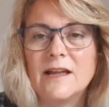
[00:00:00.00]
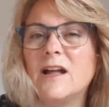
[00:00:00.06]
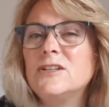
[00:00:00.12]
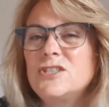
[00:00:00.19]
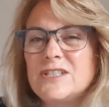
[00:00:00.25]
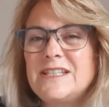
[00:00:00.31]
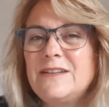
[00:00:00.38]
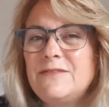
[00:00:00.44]

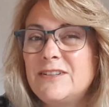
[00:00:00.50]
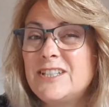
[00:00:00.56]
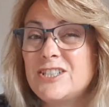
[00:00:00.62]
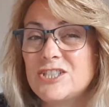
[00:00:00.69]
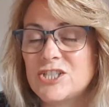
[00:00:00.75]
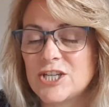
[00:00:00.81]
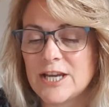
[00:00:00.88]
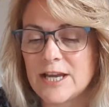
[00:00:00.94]
just leave it
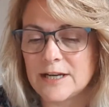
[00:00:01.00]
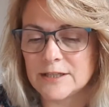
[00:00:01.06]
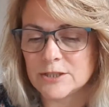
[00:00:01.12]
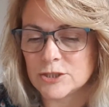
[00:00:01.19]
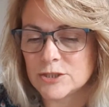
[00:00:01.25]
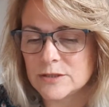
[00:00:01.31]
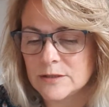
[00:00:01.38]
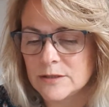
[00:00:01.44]
as
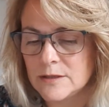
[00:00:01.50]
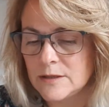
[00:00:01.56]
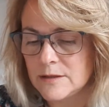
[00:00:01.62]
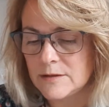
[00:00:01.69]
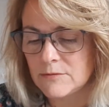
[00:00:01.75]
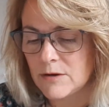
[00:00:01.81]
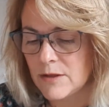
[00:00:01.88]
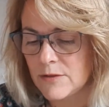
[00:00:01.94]
challenged.
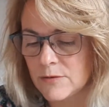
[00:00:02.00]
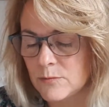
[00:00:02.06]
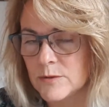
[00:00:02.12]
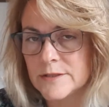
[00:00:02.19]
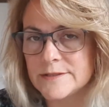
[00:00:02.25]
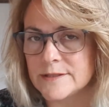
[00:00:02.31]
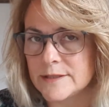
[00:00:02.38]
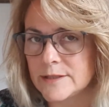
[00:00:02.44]
There are other
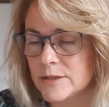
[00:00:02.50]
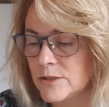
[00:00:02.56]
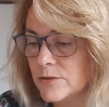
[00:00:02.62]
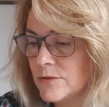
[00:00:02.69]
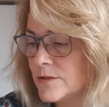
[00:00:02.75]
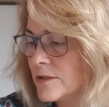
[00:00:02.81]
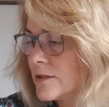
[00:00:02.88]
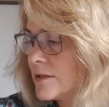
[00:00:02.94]
words I could
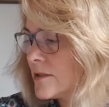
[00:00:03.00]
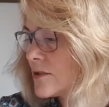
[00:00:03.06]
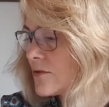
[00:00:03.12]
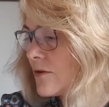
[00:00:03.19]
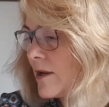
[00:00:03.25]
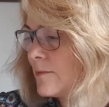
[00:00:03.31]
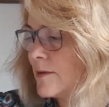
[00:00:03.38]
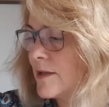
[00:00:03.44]
use to
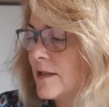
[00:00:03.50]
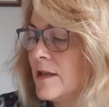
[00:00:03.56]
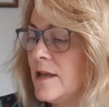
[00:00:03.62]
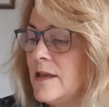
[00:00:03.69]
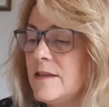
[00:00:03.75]
describe it.